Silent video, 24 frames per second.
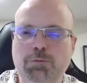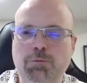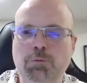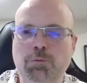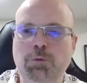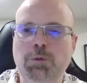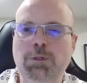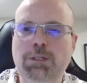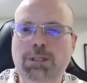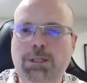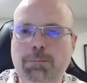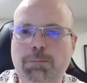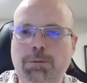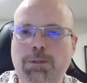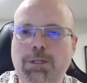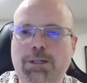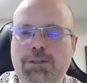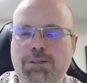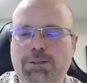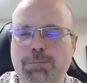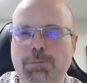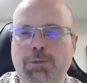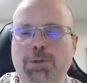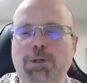really
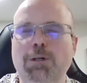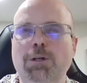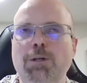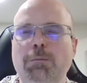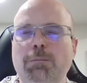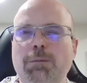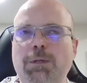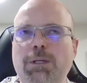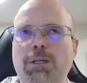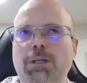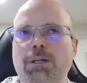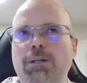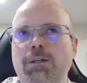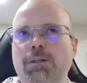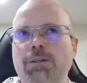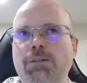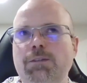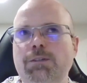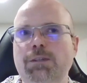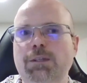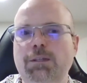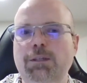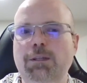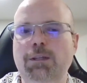plays a part
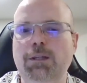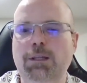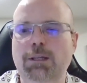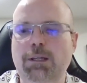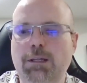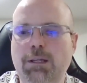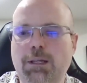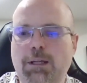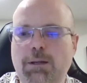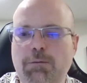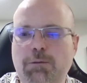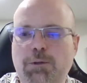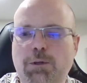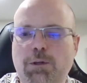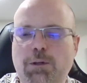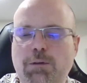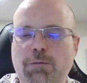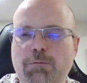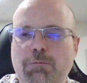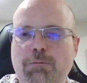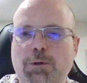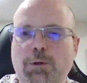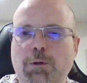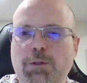because if you
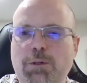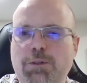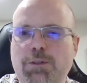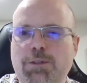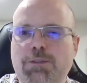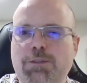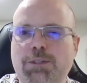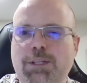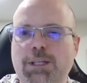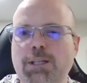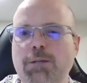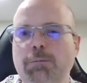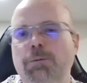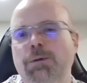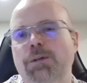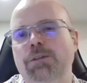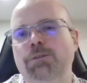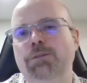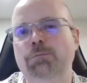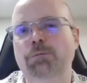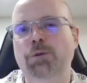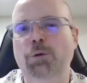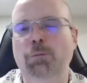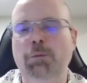can focus and stay in the
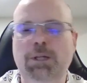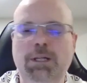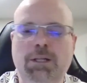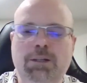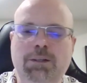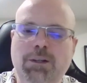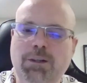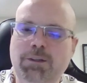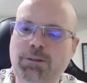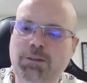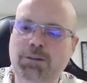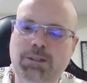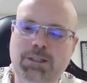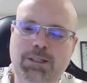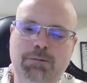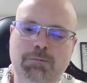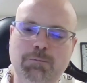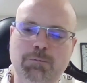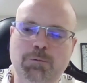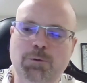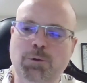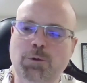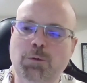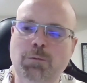present moment, it doesn't
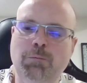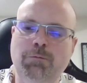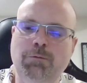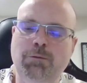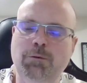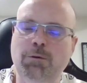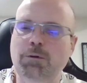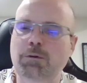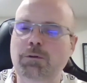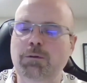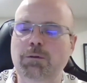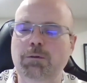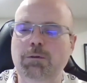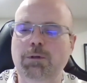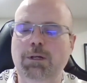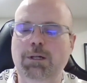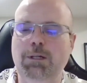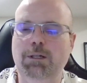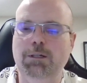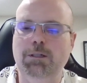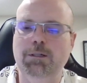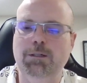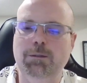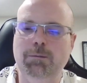leave room for
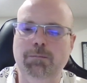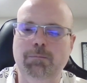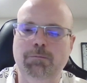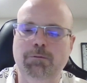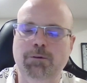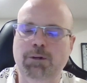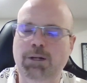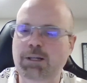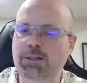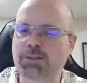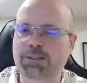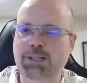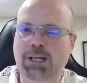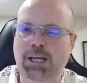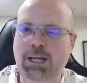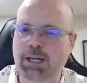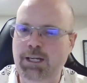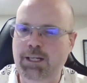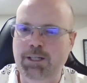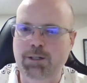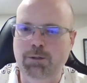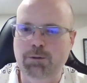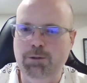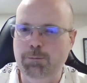um, for
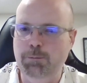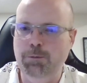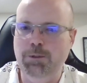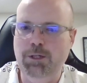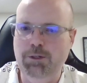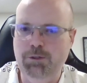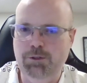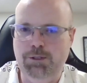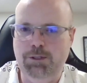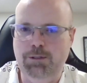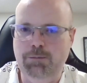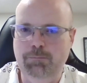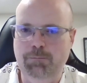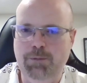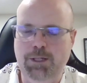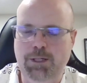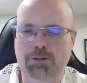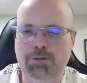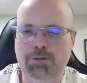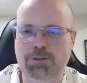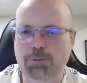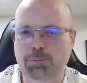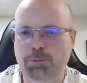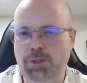anxiety or depression
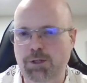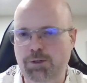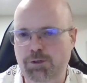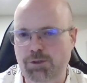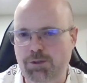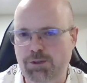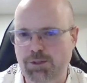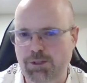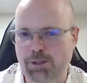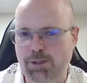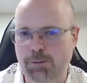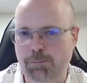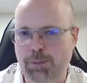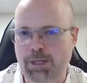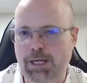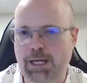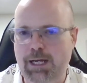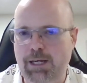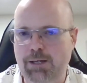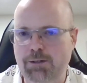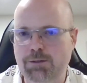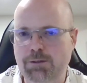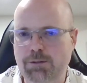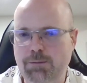because depression's in the
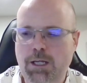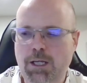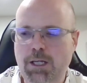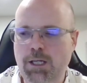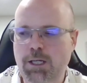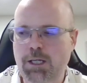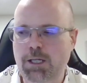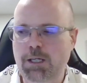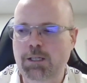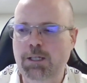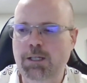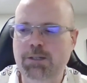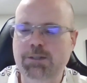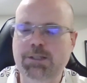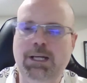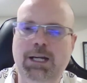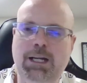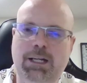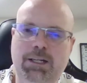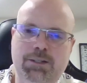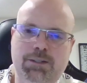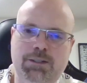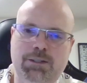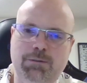past and
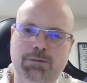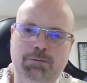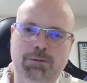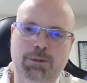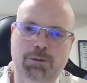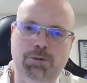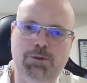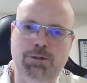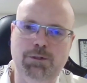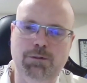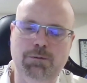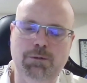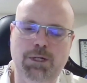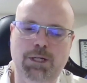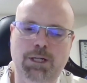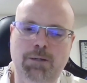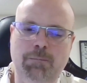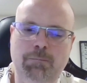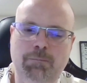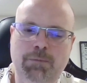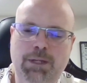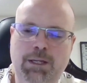anxiety's in the future, right?